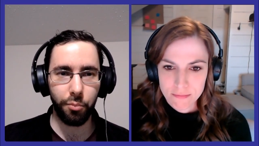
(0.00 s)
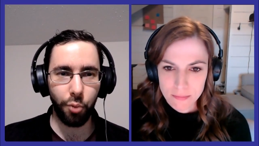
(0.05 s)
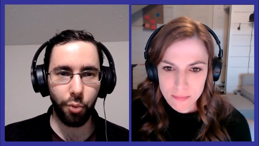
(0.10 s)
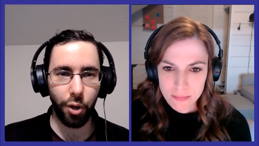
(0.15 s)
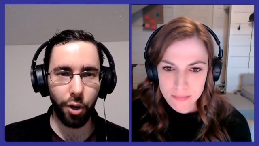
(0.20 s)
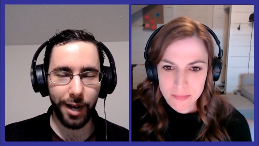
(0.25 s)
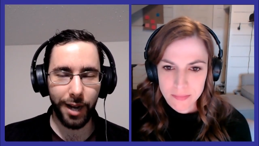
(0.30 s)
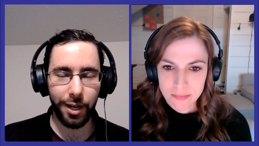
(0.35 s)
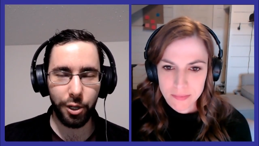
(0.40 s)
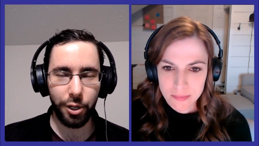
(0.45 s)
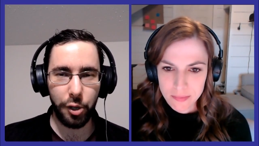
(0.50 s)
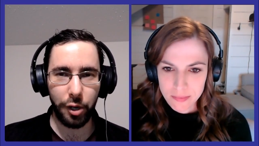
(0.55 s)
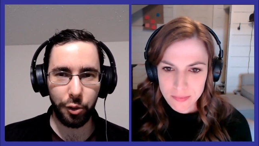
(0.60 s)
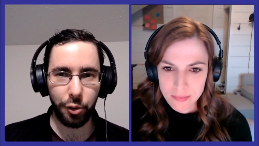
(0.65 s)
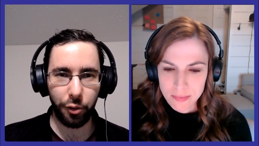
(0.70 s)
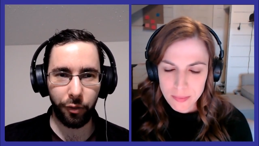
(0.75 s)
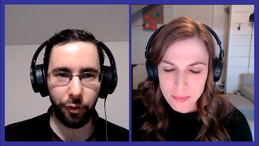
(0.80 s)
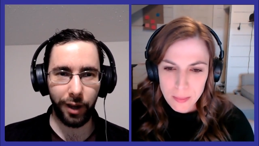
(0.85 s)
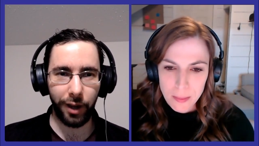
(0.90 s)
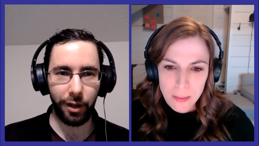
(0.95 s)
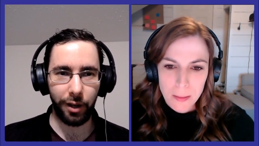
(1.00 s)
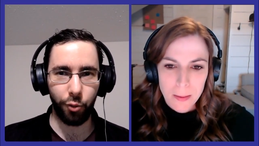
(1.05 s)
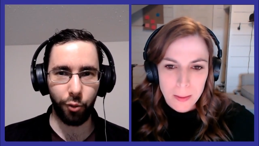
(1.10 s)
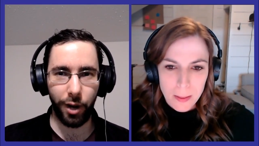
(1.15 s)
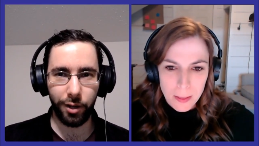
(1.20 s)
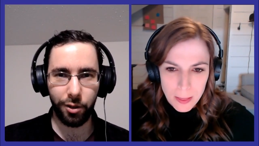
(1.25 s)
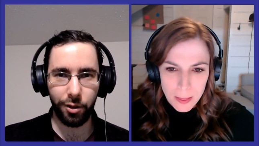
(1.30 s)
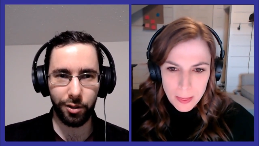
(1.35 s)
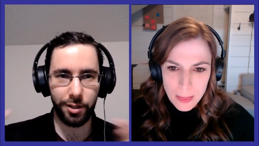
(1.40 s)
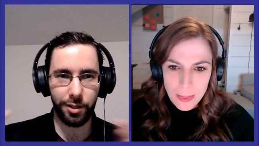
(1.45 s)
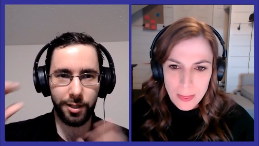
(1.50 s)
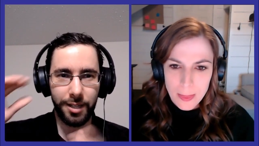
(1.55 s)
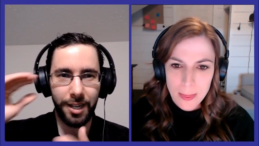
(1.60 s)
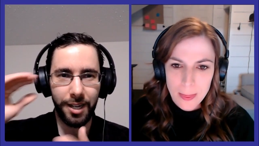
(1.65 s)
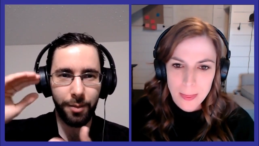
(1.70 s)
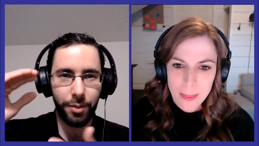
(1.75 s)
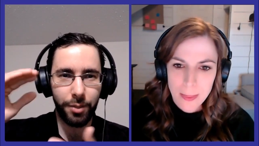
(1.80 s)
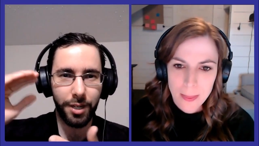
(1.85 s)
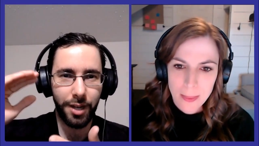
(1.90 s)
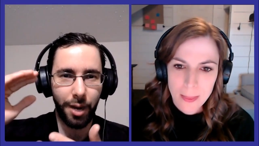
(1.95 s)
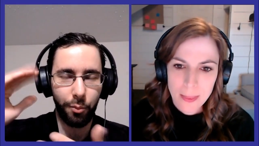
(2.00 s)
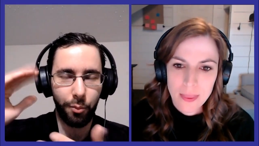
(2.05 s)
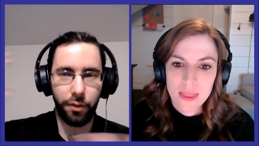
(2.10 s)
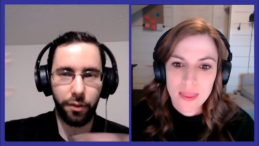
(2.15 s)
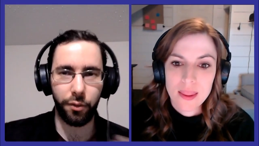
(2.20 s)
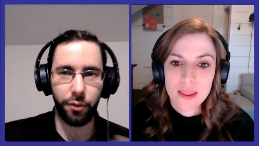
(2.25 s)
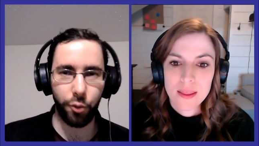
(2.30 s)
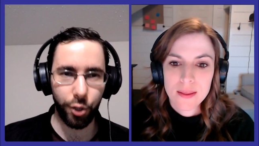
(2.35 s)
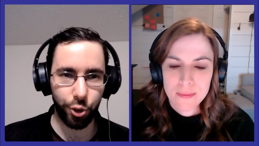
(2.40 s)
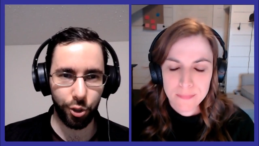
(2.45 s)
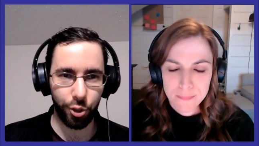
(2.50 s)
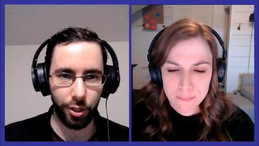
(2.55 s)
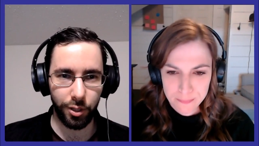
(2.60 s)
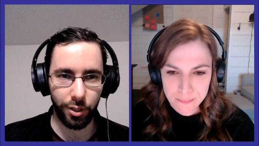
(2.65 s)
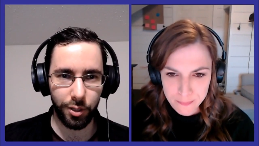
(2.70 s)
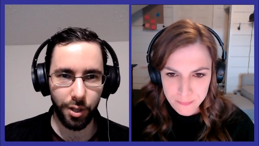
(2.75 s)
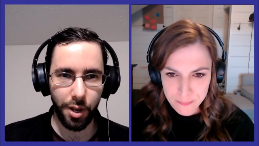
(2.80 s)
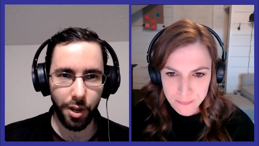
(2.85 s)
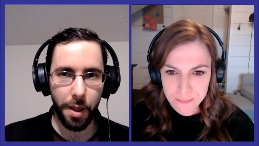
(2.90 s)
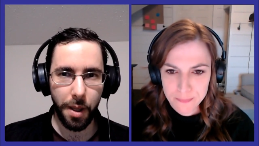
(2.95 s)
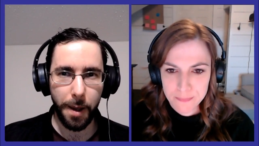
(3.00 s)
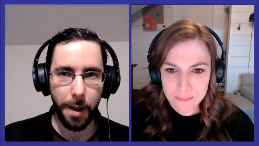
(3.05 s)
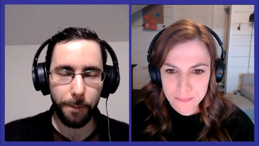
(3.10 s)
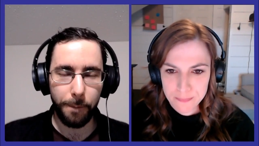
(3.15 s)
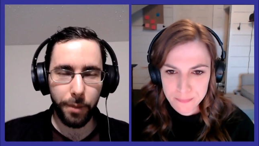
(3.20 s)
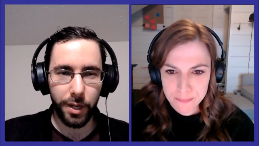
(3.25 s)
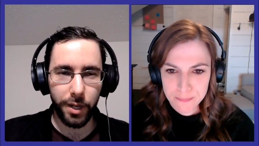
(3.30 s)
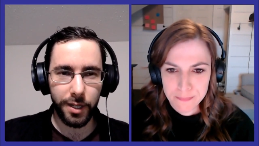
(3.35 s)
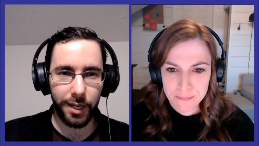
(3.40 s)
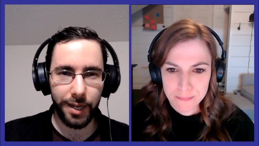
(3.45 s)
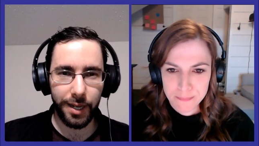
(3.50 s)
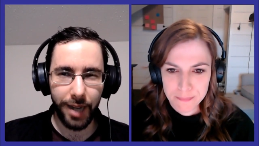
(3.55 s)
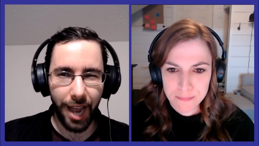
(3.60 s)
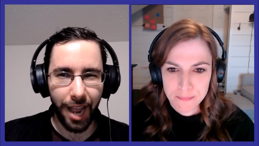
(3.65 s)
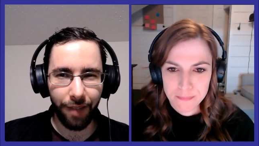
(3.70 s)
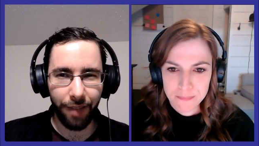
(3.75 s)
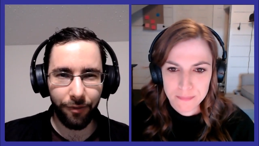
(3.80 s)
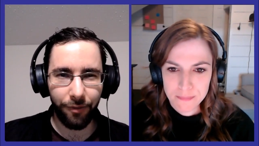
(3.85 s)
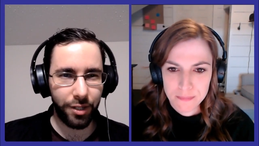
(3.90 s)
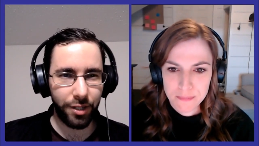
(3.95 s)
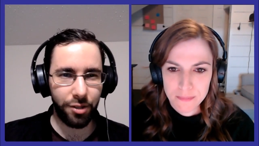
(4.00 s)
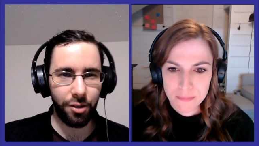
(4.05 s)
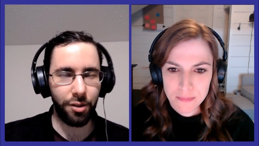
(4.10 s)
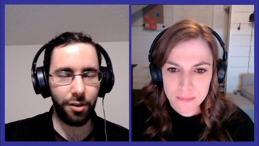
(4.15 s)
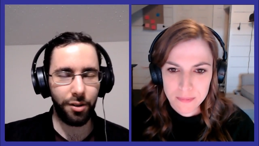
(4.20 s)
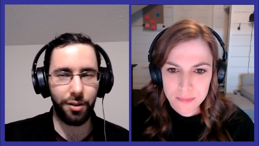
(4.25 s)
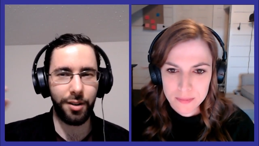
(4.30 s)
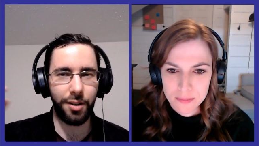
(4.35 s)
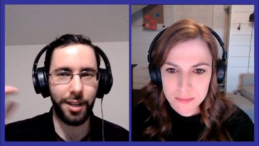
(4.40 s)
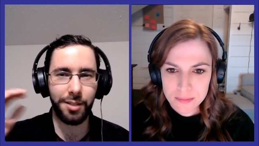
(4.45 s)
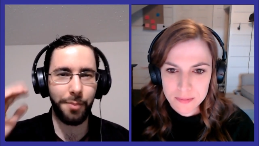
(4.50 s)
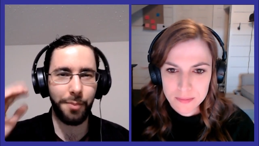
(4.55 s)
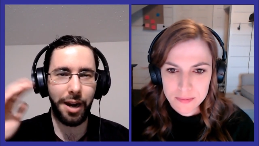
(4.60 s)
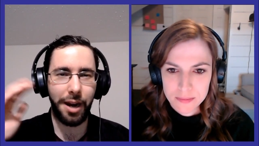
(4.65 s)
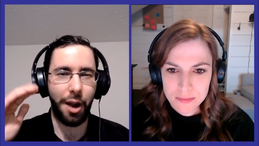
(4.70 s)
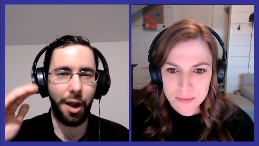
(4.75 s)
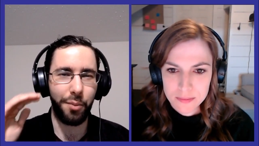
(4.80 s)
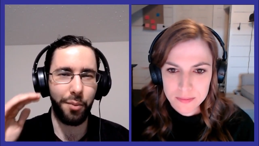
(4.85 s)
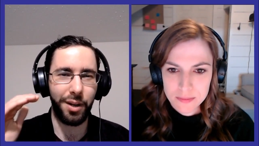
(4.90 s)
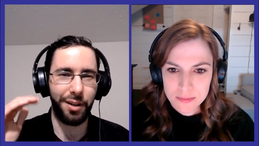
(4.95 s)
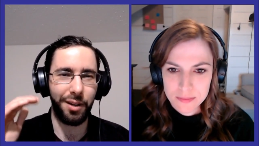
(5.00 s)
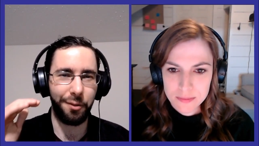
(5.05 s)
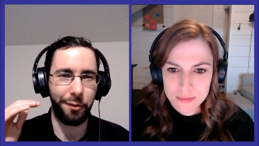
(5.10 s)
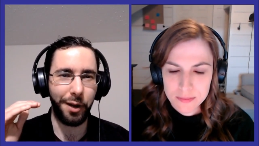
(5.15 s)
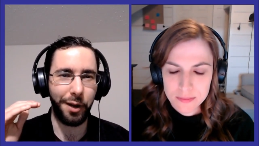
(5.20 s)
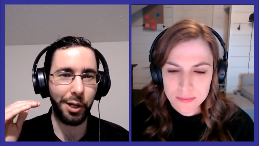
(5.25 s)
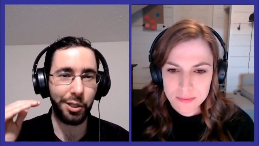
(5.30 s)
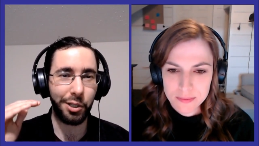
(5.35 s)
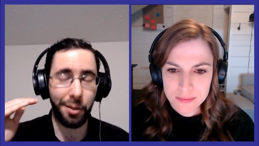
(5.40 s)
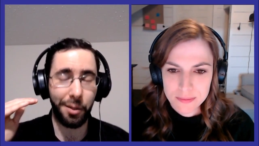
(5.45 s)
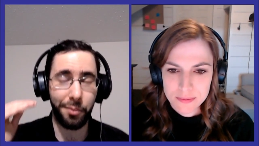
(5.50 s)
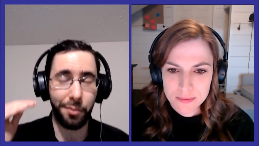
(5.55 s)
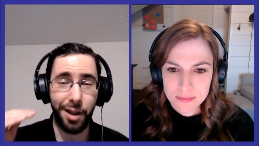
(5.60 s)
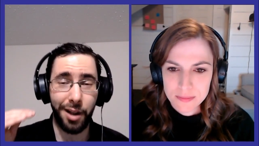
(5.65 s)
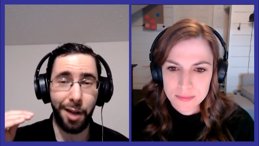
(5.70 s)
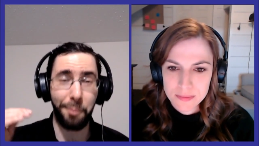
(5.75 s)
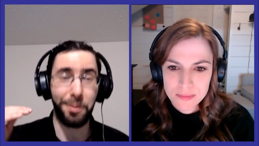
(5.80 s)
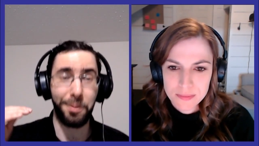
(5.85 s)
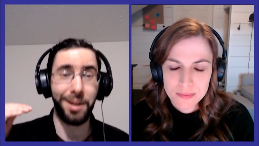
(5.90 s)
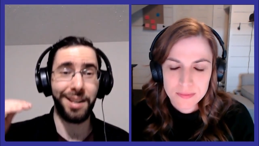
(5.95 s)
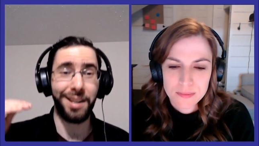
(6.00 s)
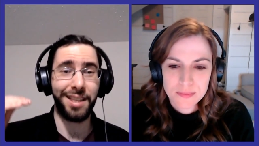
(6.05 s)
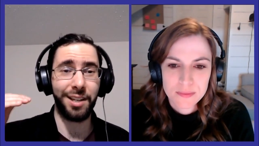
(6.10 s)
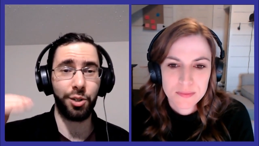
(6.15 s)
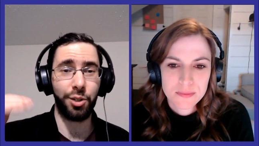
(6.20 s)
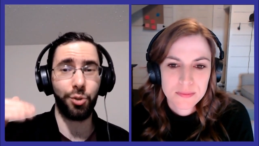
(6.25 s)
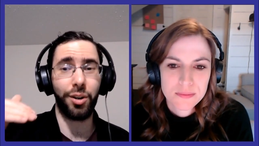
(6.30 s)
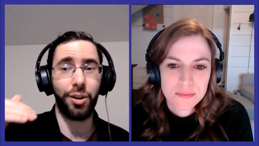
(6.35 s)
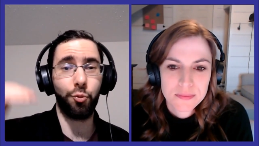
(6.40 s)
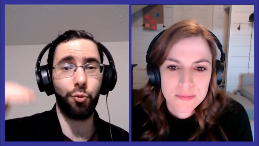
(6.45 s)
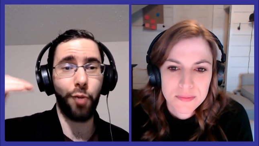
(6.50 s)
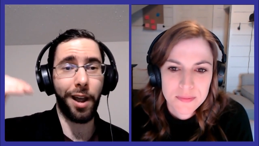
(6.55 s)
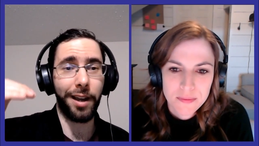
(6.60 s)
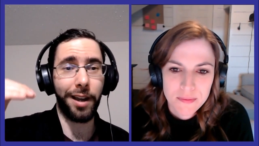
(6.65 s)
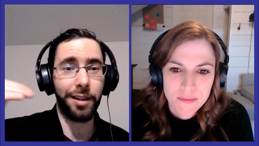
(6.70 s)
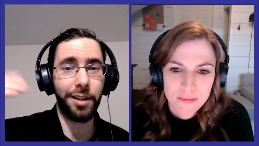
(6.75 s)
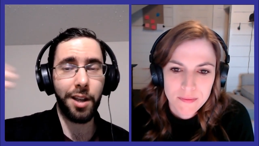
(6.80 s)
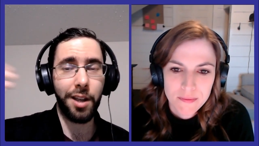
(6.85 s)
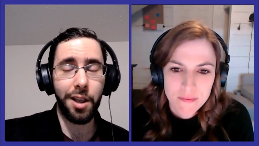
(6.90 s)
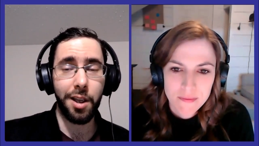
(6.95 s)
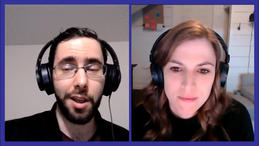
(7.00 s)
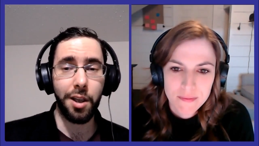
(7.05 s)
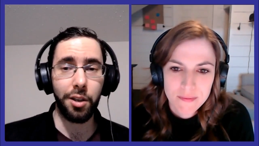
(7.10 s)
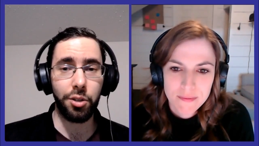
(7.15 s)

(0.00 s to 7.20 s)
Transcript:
Speaker 1: more likely you are to fail, right? Because there's a limited number of questions. But in life, it doesn't matter how many fails, how, how many things you get right.